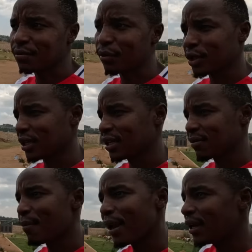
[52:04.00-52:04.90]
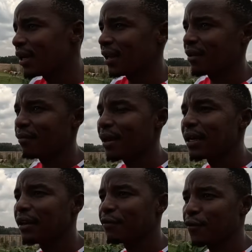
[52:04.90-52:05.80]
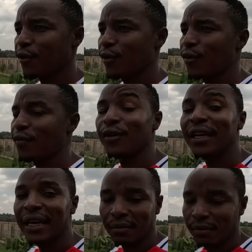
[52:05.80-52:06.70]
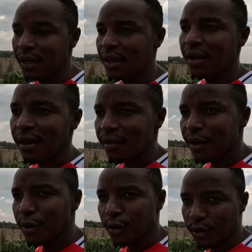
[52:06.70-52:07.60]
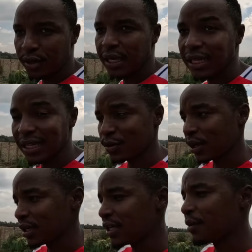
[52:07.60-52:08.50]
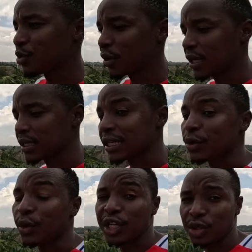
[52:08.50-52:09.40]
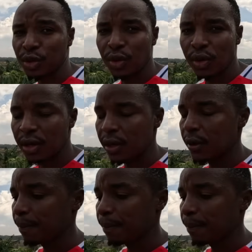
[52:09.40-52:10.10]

bought it mainly for Liam, because I just wanted him to get educational